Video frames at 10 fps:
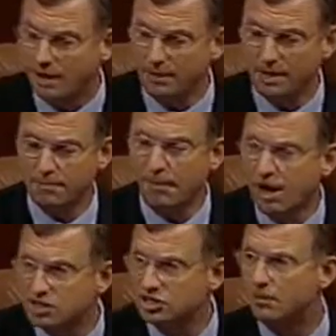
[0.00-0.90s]
be
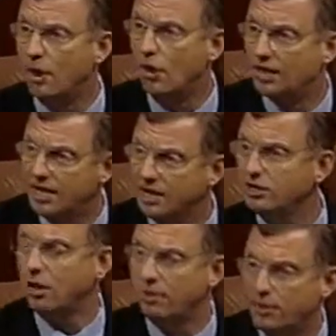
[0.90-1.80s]
Muslim or
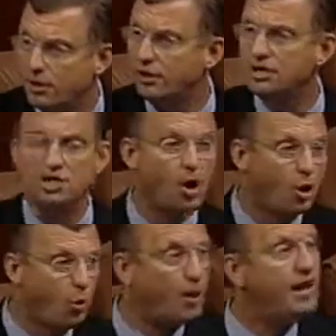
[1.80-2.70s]
Hindu or Buddhist
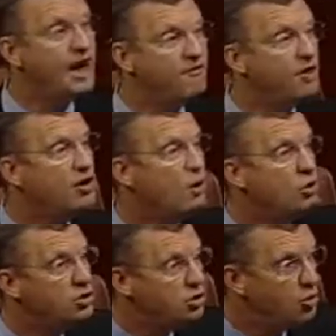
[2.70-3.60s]
or whatever
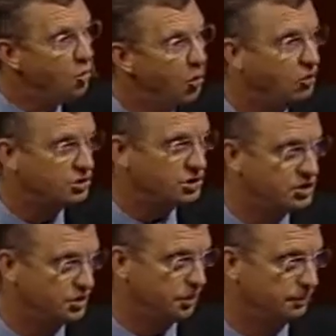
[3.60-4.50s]
you want to
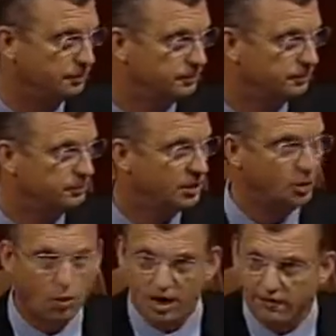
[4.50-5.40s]
do
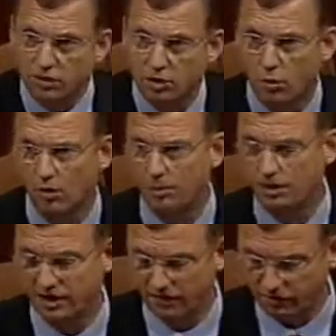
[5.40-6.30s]
and whatever you want to
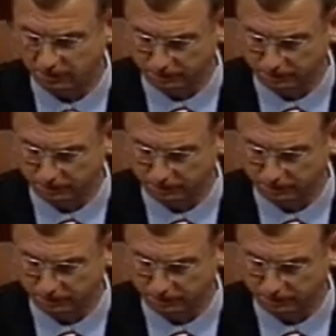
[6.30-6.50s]
believe.